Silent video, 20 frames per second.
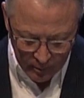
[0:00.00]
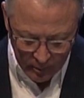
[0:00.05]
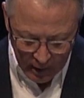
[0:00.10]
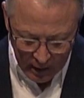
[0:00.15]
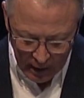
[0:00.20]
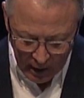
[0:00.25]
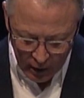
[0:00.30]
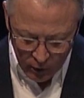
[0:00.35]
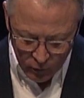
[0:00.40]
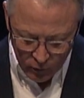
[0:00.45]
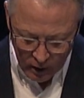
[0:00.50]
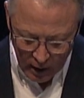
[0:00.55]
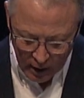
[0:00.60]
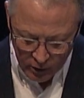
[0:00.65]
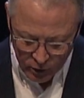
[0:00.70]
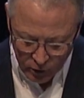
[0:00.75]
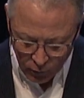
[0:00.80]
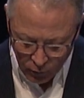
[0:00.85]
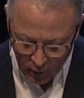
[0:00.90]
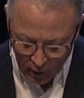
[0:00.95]
But he who
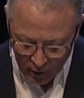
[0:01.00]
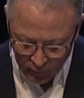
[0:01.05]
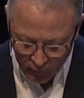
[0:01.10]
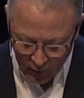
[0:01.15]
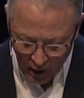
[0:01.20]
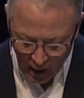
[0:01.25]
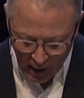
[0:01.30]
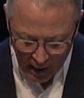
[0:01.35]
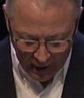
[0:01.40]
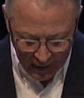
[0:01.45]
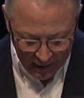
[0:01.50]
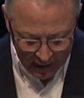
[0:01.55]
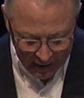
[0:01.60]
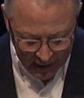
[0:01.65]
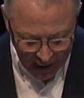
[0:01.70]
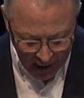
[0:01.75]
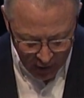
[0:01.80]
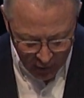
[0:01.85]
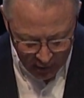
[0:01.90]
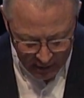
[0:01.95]
does the will of God and
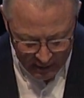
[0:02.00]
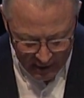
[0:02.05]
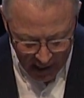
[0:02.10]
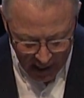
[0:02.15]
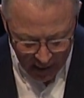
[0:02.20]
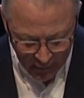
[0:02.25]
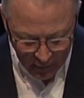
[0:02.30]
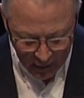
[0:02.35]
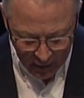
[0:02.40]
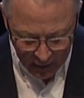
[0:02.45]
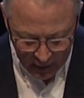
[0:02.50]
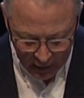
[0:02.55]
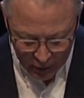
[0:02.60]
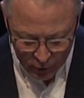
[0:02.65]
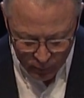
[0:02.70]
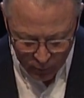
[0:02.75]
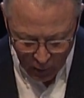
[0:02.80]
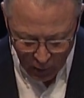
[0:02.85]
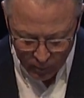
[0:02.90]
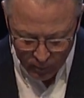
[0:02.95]
carries out
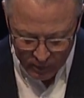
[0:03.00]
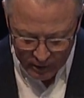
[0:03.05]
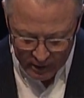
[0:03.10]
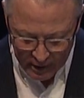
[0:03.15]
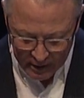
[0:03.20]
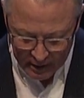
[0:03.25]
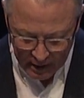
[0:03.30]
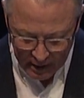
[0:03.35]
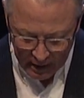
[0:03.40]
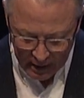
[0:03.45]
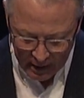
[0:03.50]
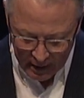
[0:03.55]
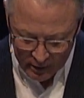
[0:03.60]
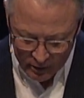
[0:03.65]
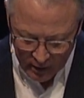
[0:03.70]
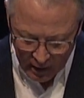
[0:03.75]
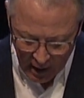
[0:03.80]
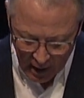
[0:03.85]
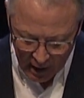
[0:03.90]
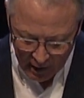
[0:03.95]
his purposes in
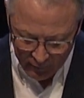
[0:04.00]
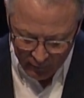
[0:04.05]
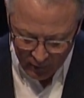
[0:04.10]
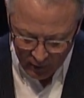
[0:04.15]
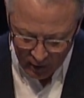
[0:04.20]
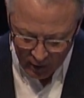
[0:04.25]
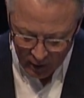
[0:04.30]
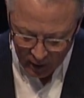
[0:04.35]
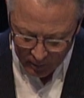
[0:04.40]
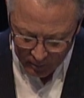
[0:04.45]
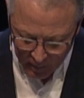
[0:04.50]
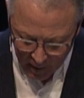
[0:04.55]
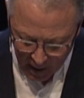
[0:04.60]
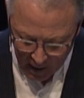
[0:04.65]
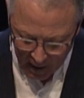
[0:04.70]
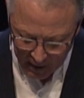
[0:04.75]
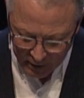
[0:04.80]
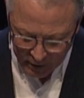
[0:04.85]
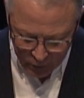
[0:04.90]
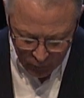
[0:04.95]
his life
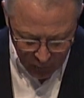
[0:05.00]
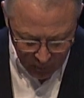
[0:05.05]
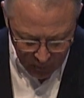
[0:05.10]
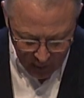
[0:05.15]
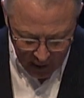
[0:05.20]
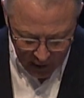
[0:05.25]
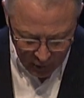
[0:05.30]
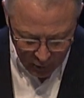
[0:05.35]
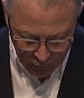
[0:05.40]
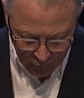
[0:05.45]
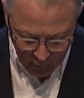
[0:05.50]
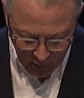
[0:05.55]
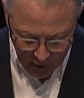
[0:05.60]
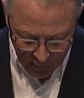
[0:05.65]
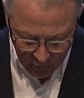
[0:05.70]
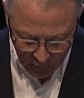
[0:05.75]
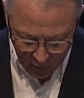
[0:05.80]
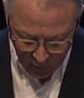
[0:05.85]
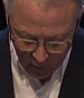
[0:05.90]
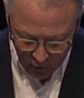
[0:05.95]
abides and remains
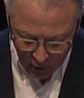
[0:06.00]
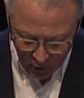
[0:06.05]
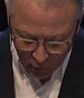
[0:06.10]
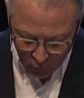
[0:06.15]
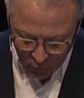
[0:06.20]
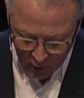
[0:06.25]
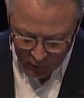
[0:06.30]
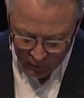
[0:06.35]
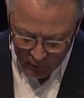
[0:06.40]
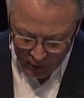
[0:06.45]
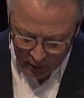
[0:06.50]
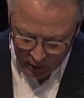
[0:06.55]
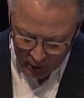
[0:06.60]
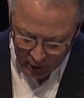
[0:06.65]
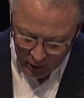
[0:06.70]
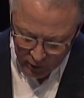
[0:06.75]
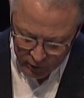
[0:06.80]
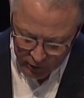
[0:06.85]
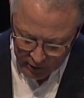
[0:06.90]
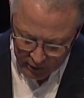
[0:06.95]
forever." One of the
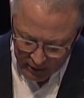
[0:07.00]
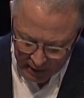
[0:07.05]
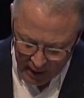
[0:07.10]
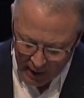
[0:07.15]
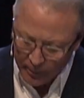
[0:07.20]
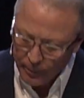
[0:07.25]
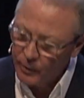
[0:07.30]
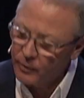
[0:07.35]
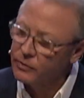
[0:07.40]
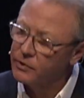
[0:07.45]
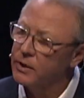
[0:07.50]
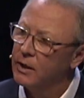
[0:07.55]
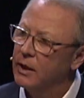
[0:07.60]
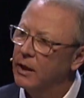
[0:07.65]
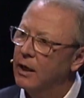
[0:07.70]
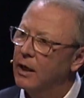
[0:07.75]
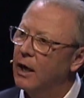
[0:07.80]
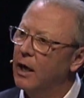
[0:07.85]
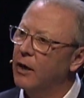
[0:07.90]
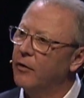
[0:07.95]
clearest examples
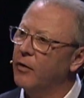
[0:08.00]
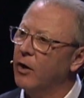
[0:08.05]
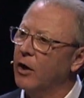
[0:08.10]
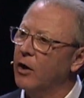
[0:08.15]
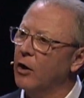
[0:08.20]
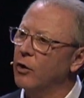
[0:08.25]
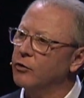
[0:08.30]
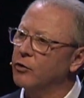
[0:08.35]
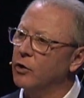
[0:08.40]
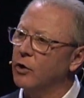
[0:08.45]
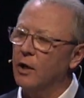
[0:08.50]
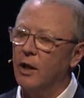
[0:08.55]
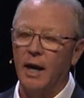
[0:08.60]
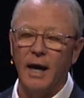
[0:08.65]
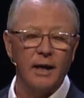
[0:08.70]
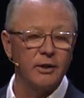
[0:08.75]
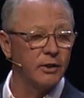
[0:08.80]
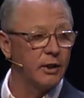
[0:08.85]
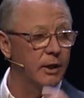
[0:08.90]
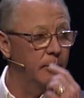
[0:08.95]
of a culture
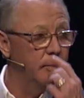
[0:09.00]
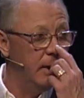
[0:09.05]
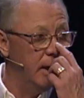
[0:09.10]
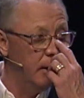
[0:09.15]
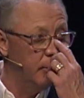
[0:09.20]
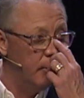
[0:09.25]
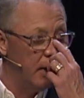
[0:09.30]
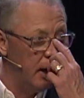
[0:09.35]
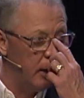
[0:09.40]
clash can be in